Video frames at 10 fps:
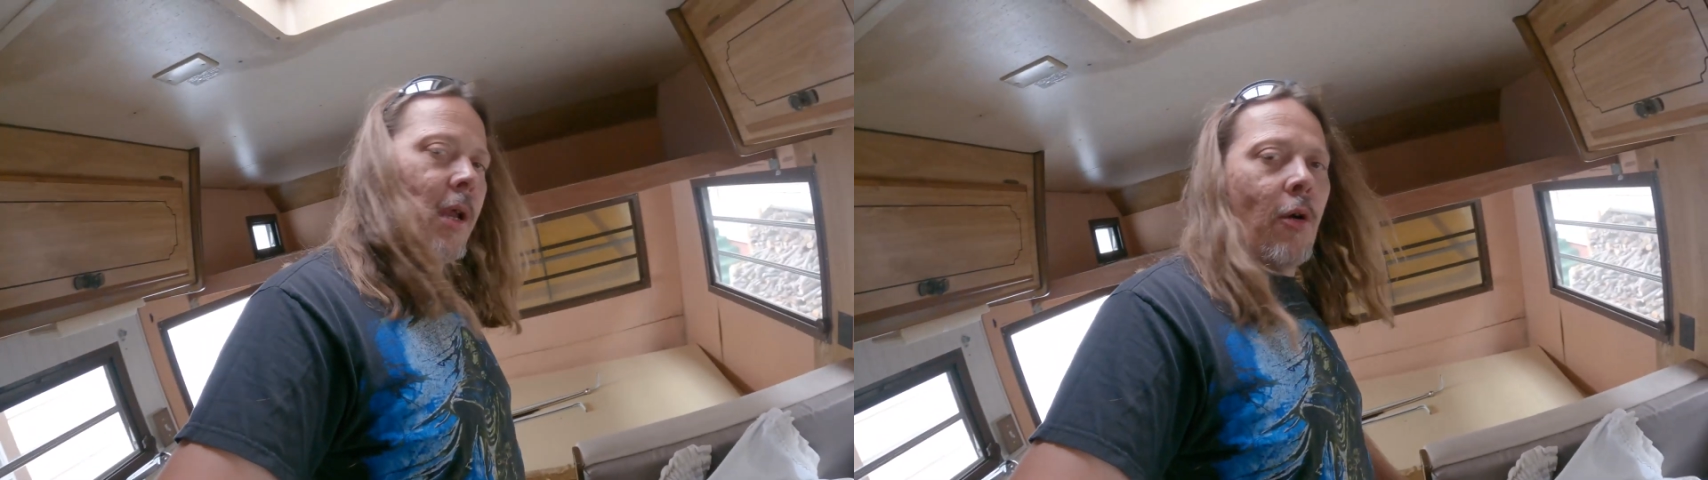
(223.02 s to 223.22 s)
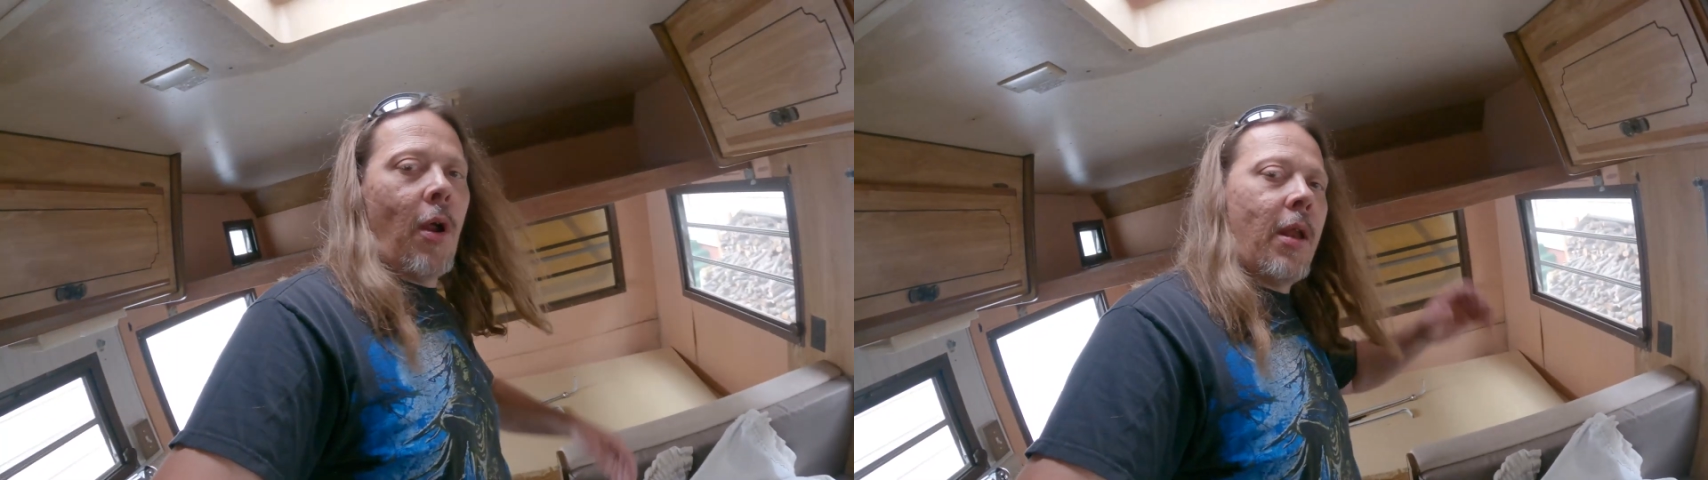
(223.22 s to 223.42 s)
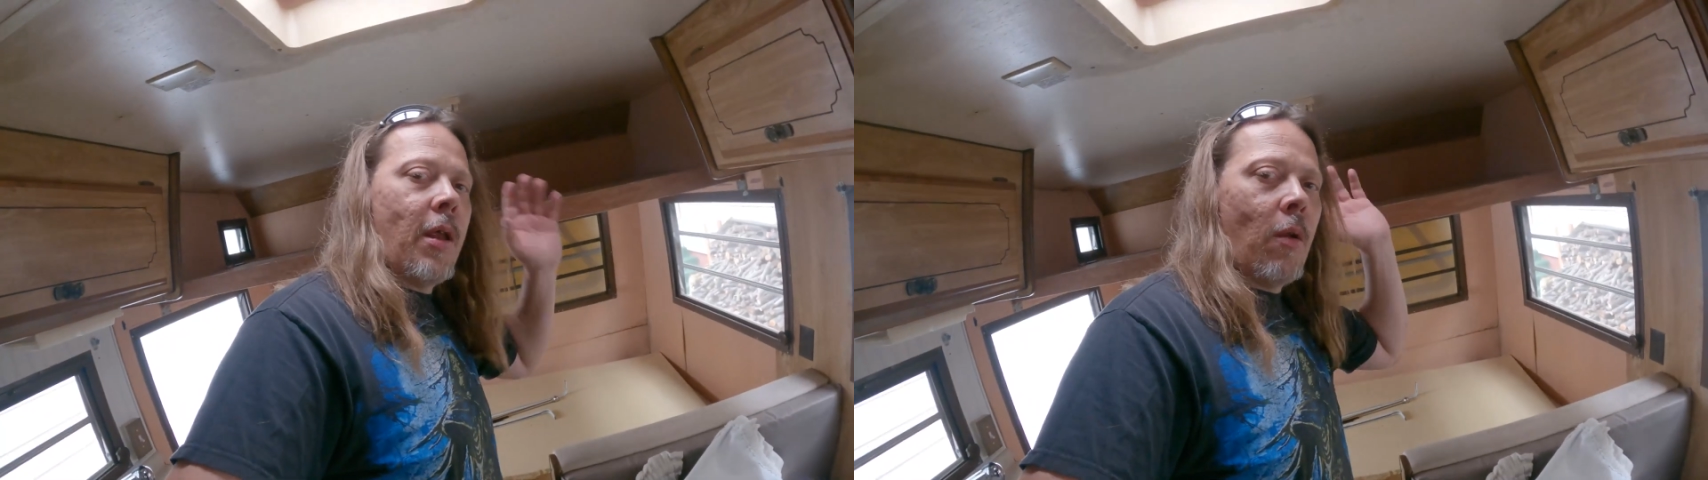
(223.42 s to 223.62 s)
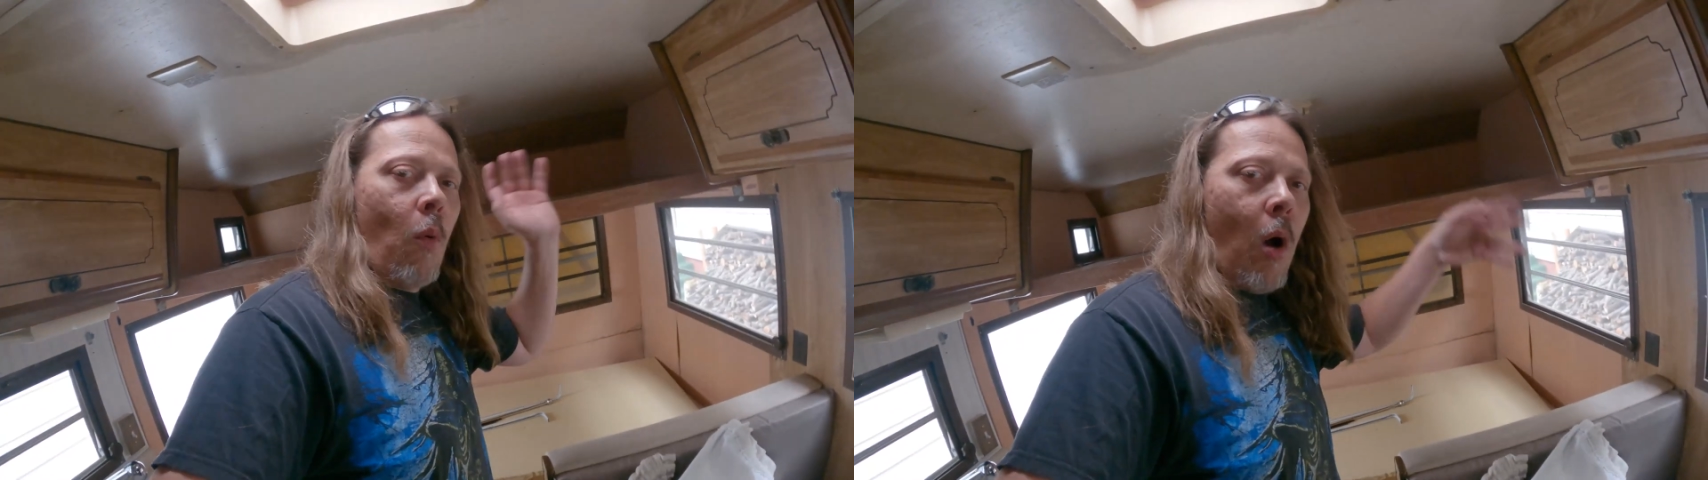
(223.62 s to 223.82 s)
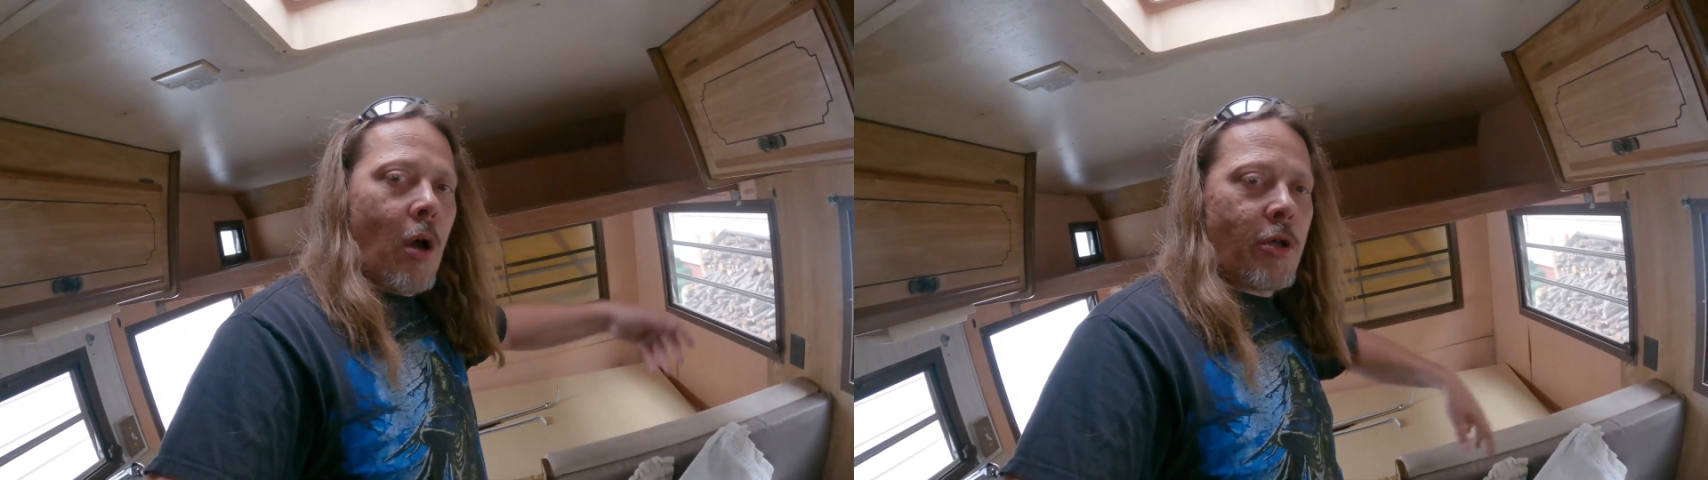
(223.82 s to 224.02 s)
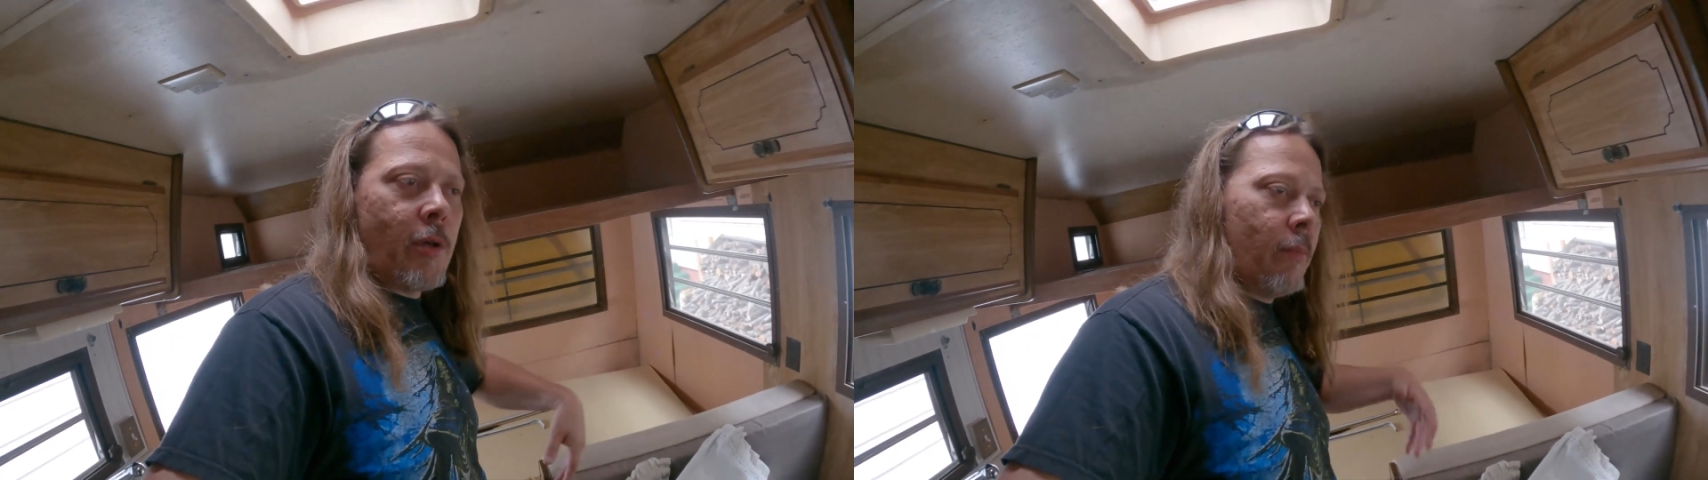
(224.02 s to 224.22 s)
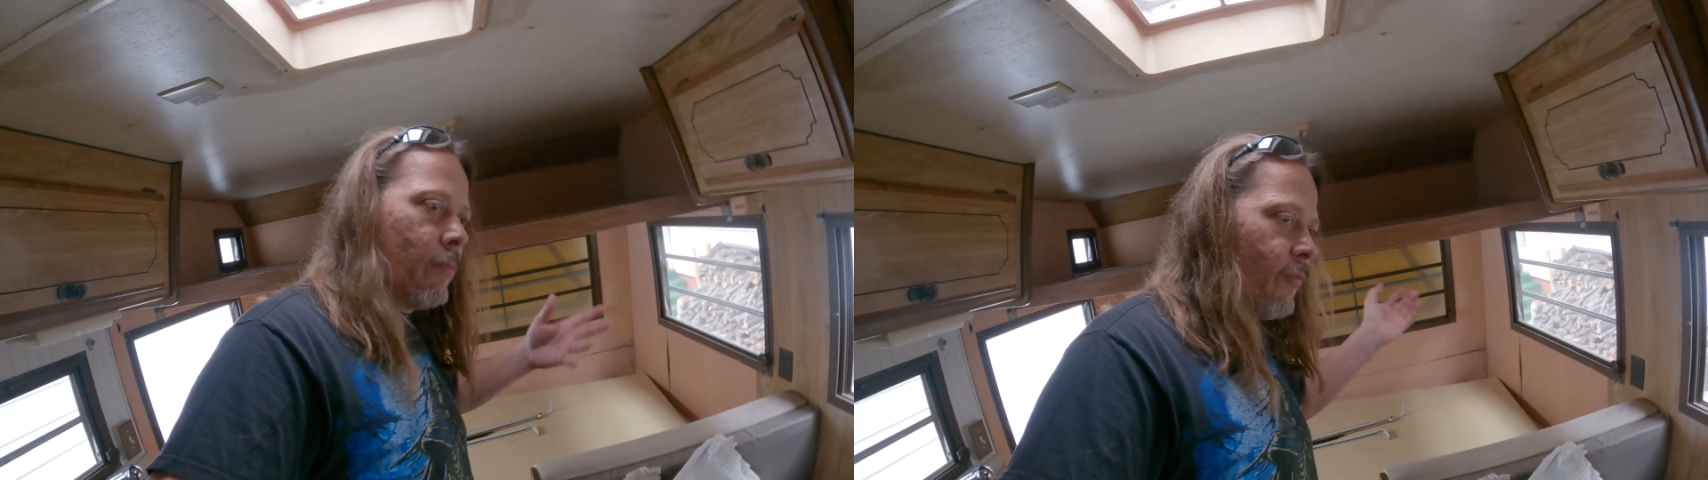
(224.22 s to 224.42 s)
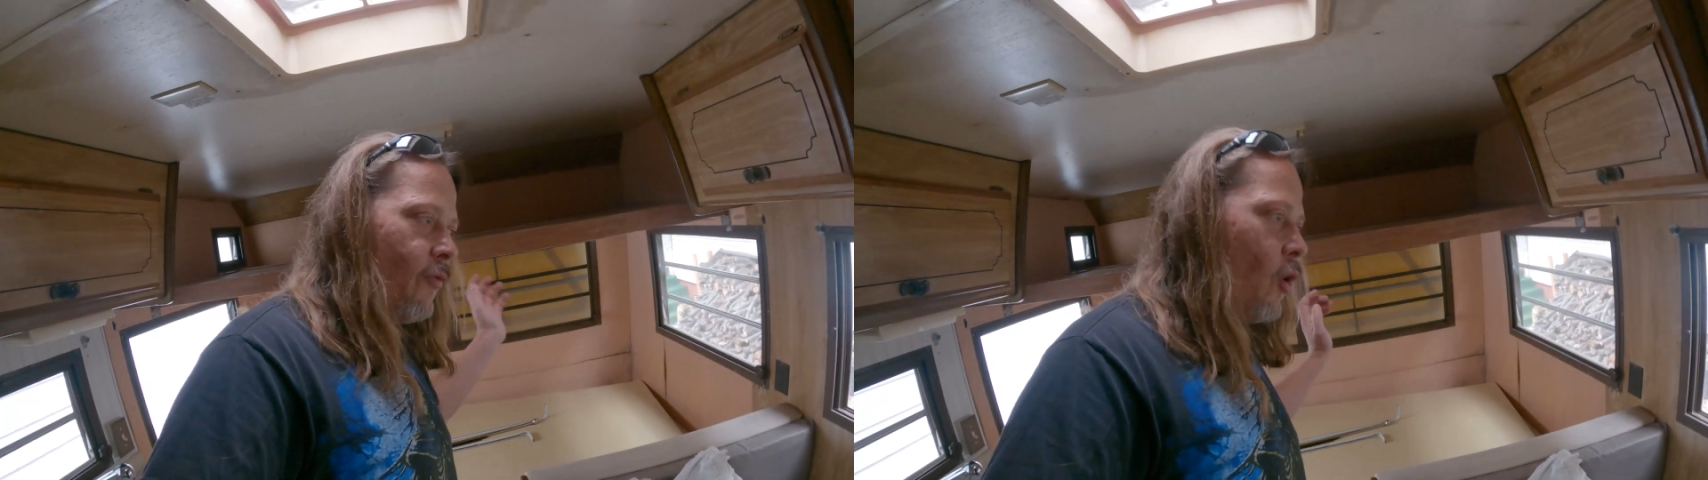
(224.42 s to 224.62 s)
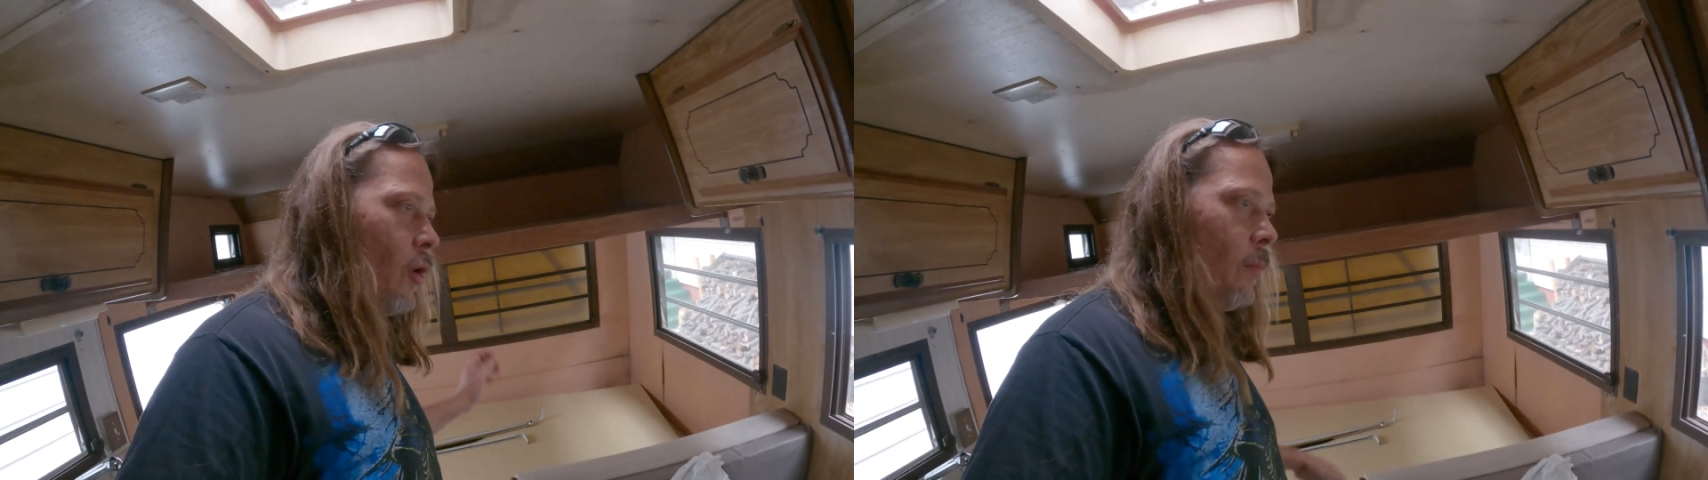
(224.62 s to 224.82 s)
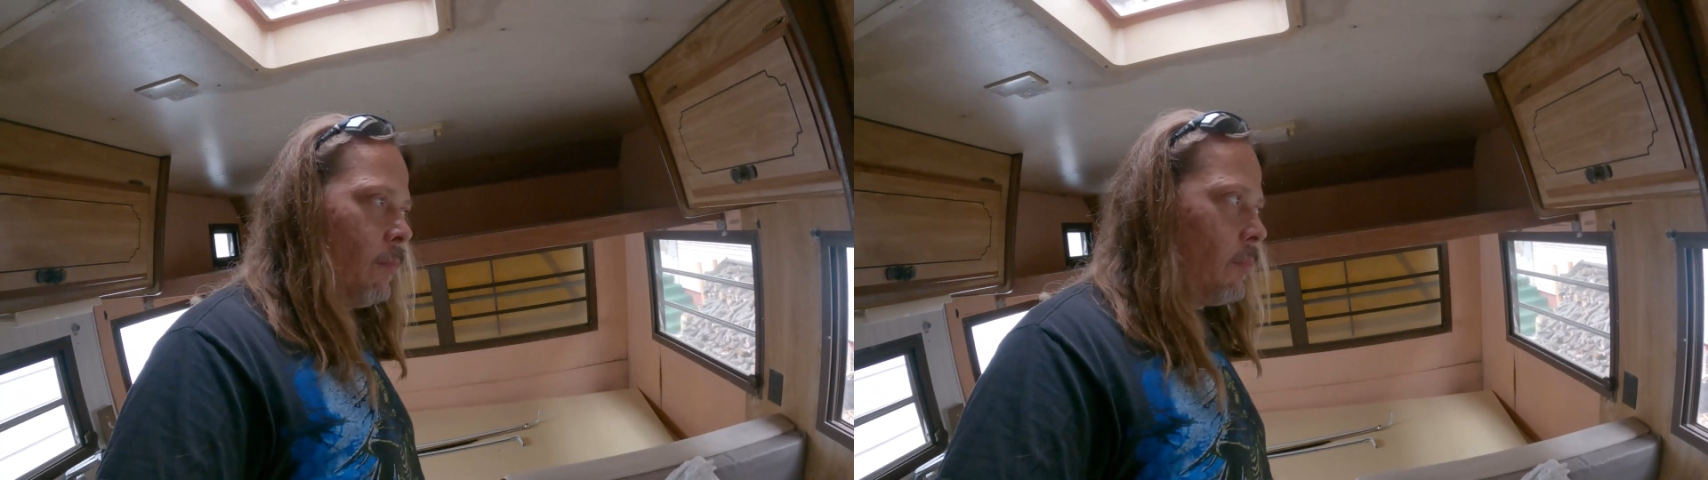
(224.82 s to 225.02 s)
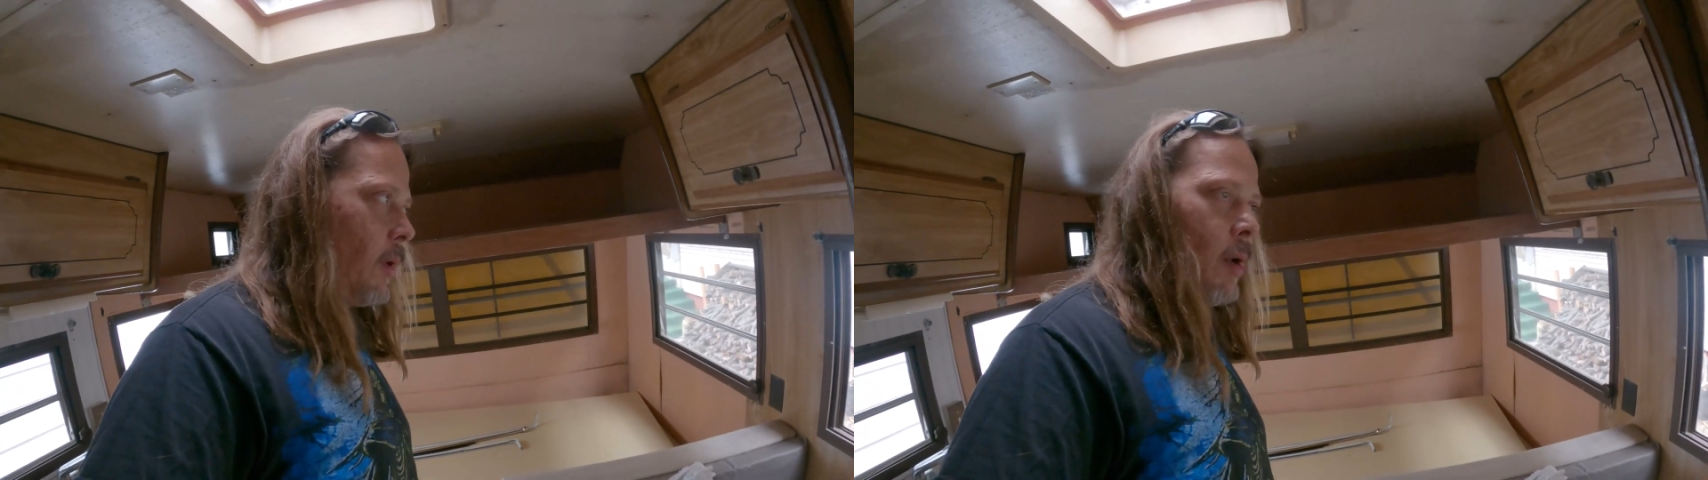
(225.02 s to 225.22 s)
get ready, wash them, fold them,